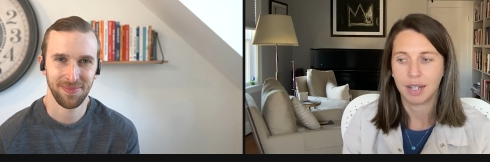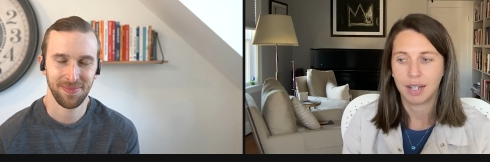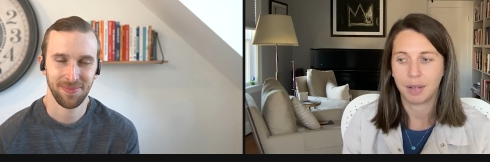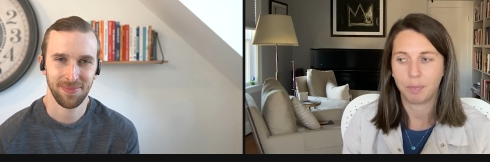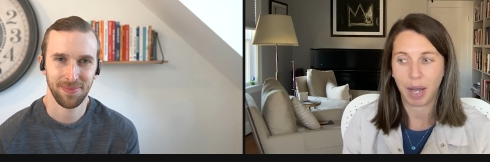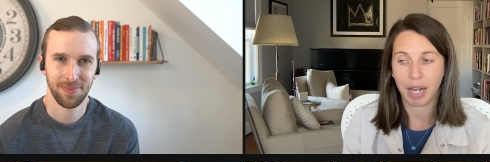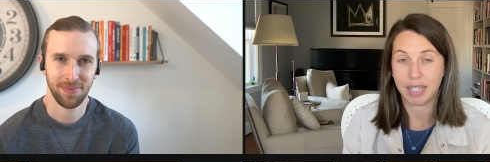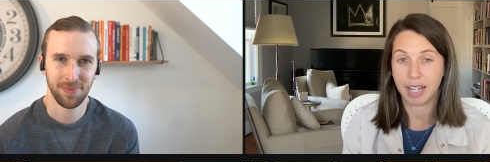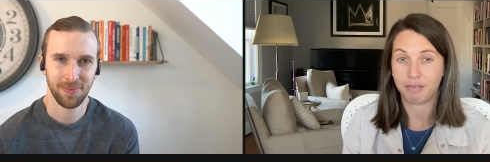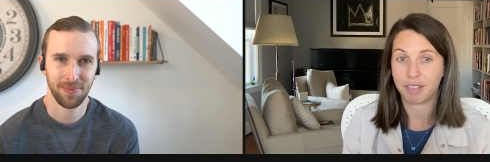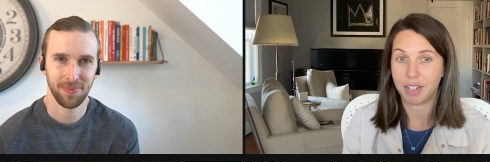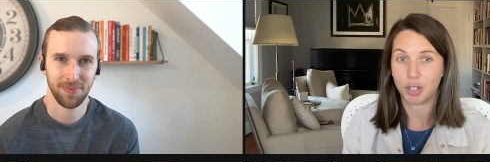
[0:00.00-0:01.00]
Speaker 1: by
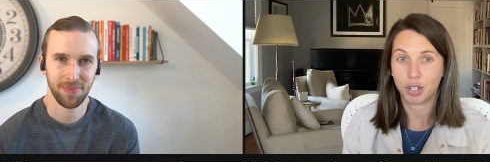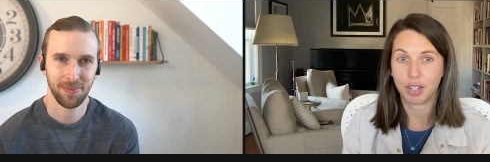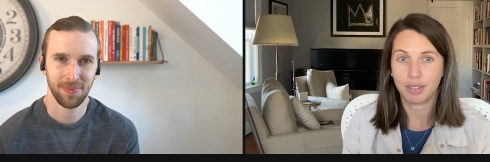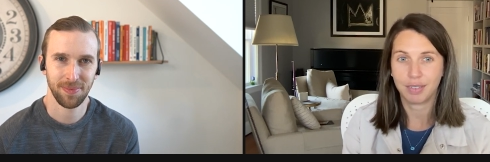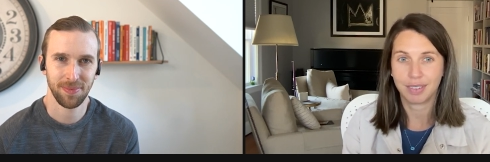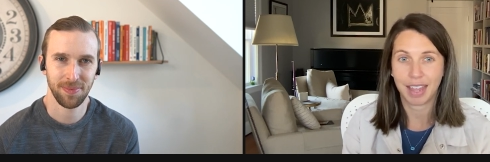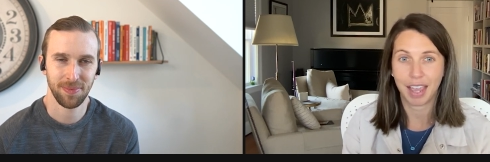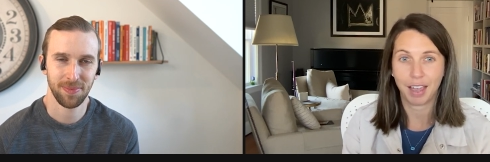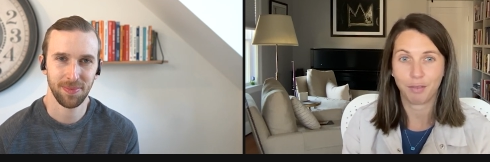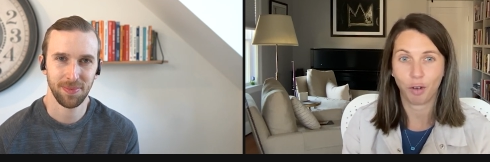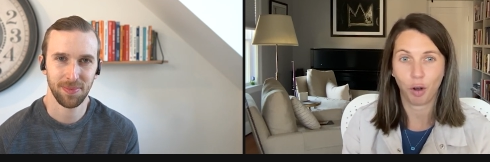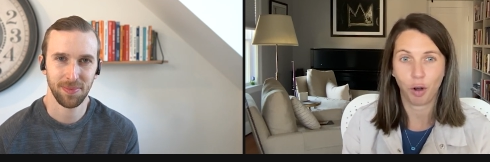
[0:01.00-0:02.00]
definition, they
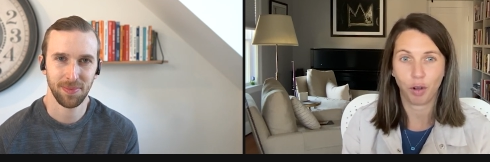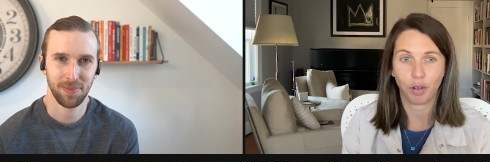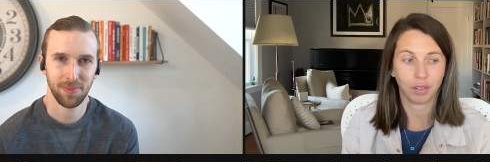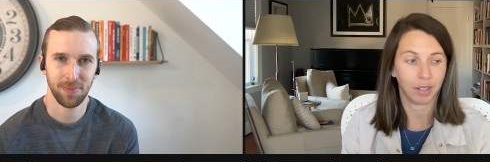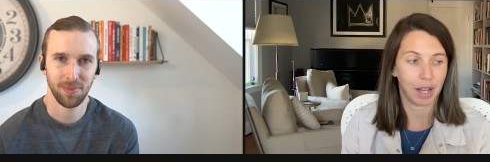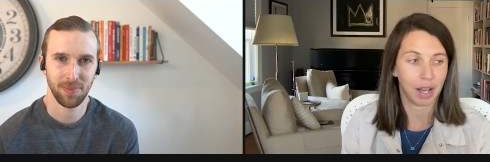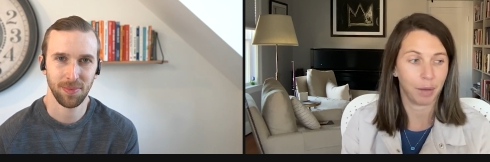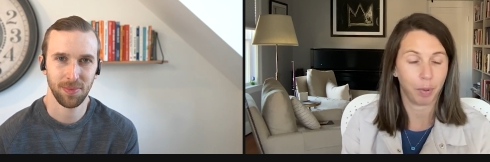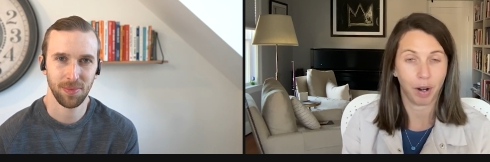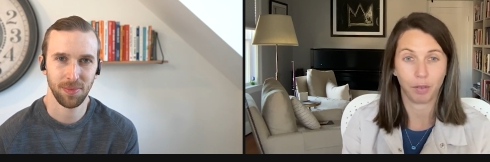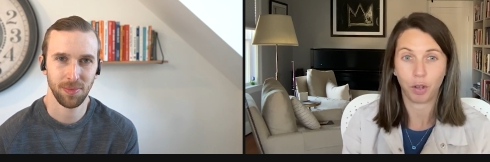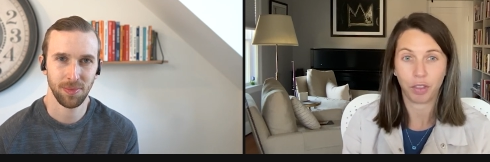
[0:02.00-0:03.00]
have all uh,
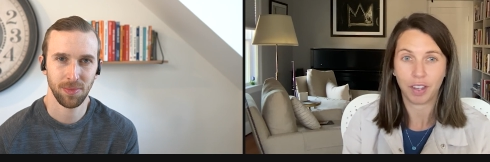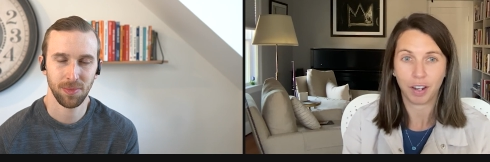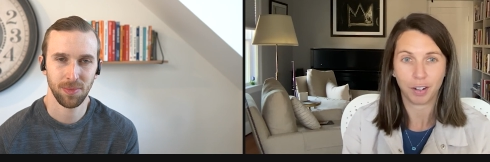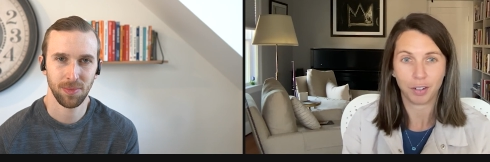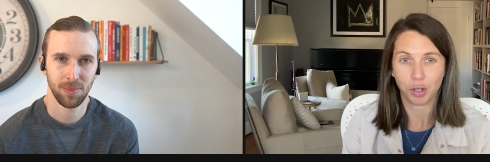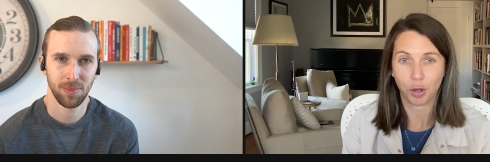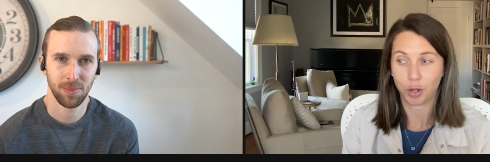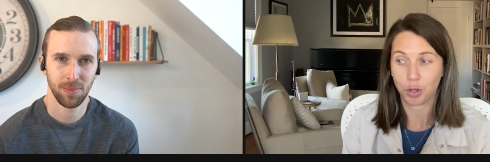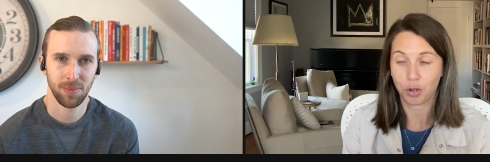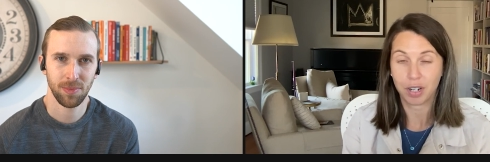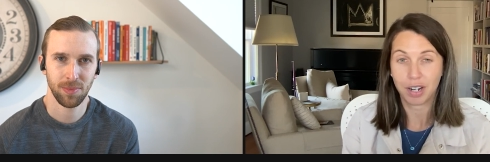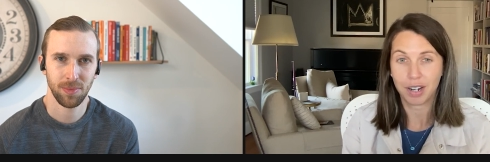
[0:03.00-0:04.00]
part of what they're so
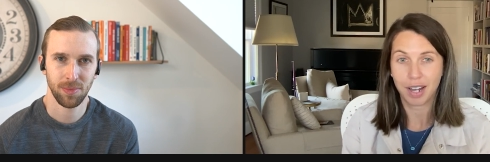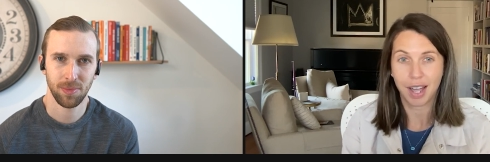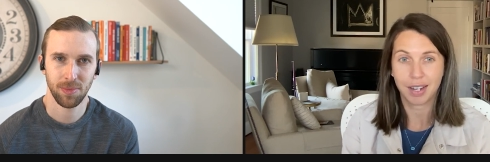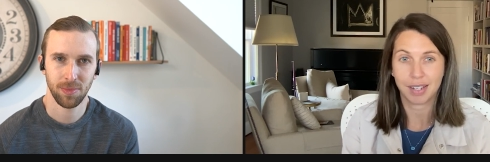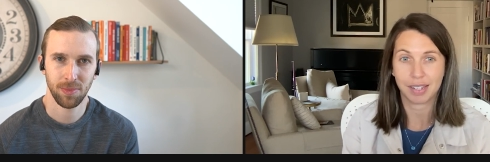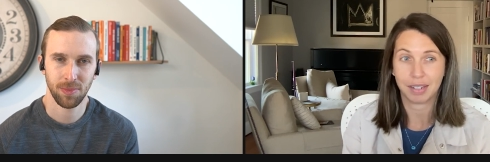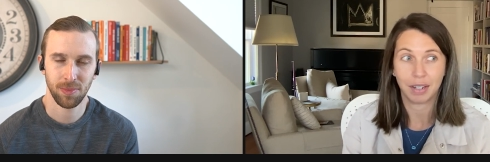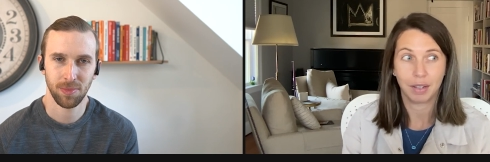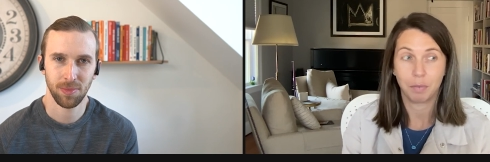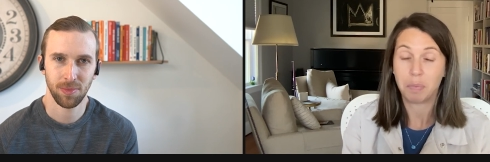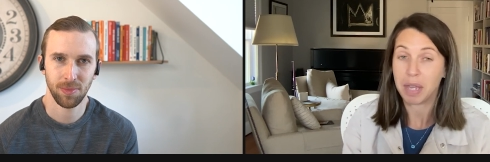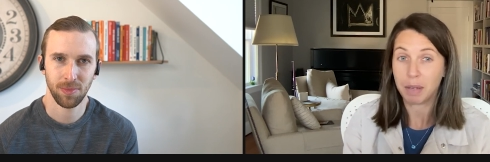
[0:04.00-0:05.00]
extraordinary at is
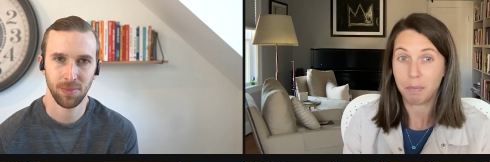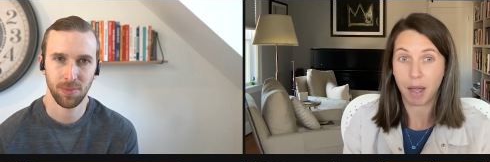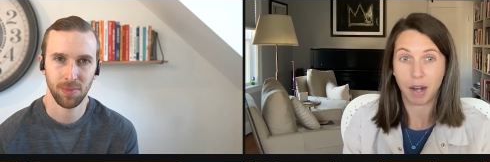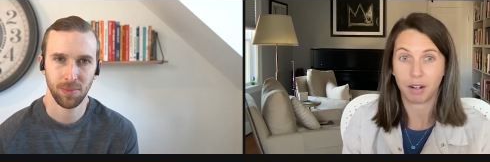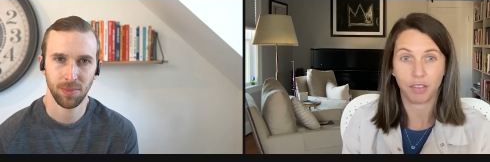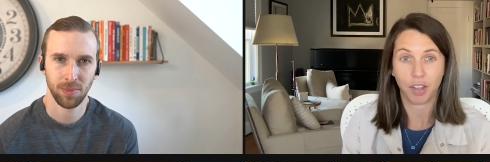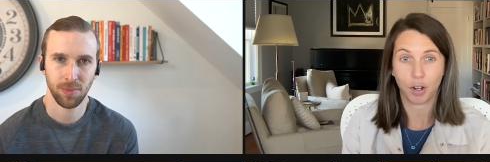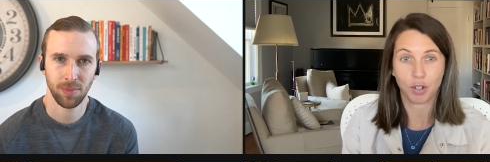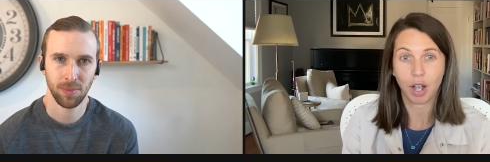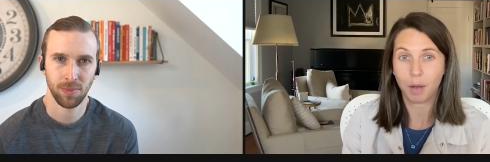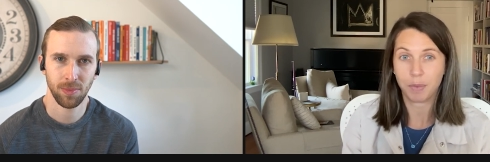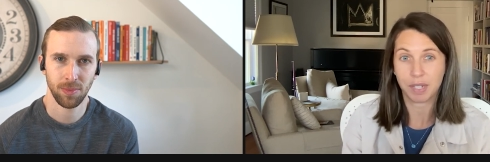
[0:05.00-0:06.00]
being better at their
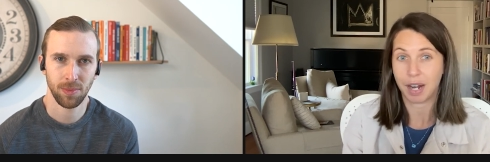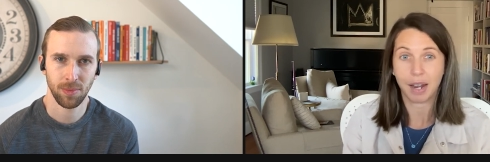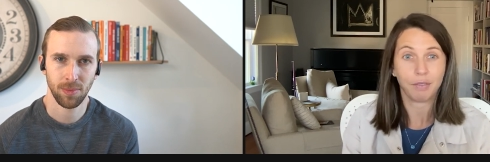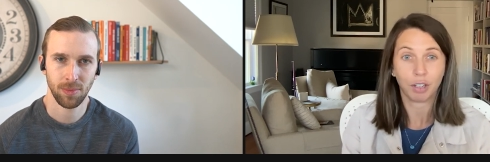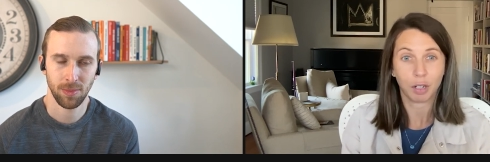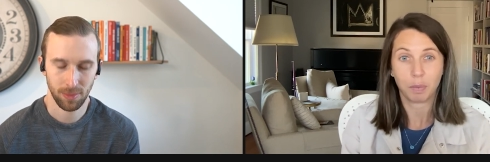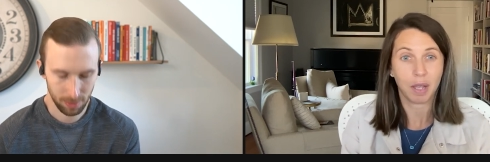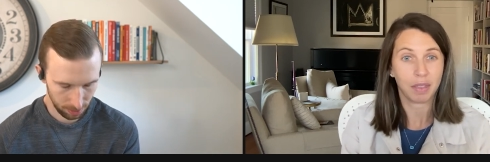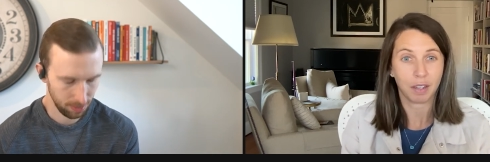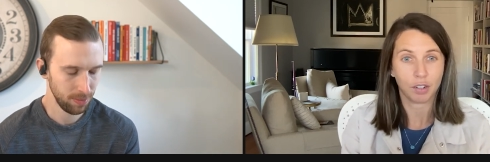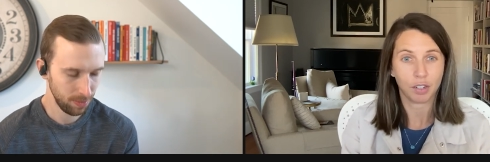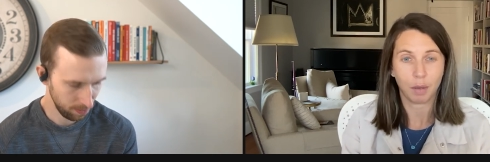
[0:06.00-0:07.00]
jobs than I ever could be at
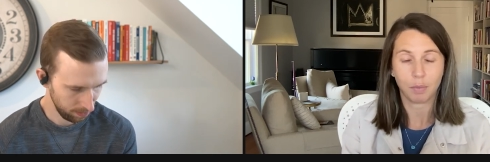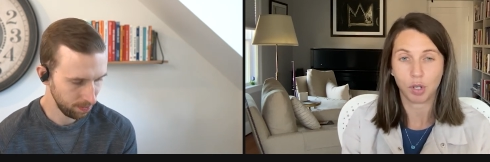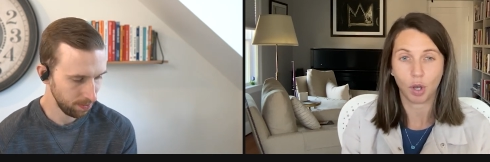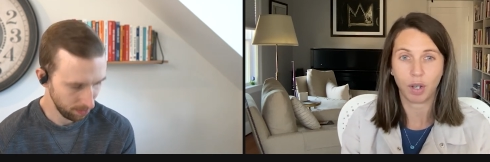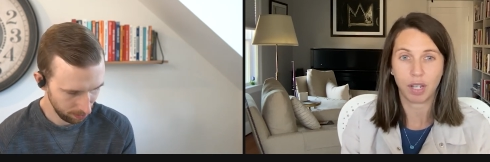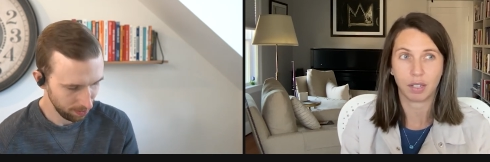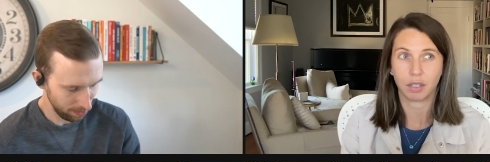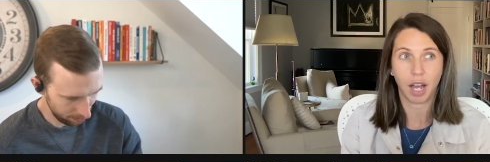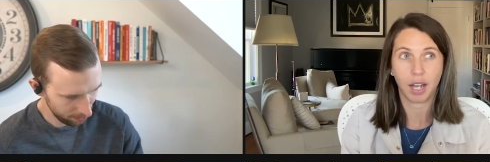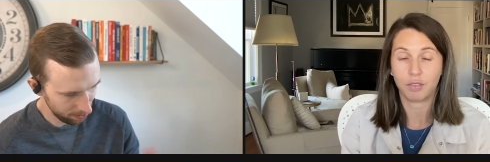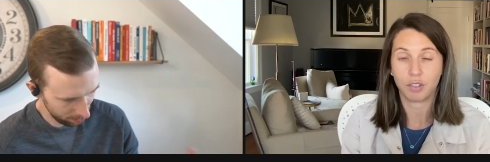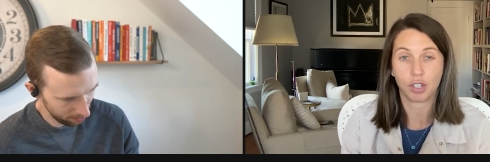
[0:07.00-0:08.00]
their job. So it's a
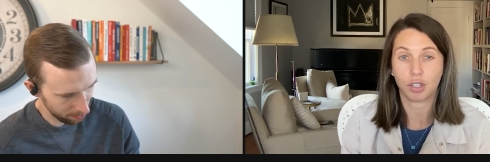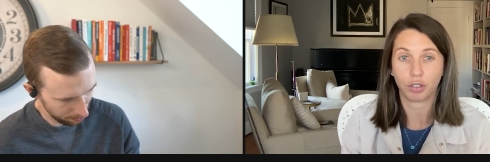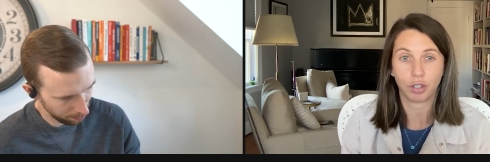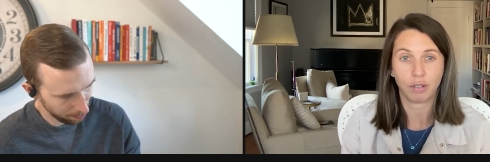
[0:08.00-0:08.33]
lot of just learning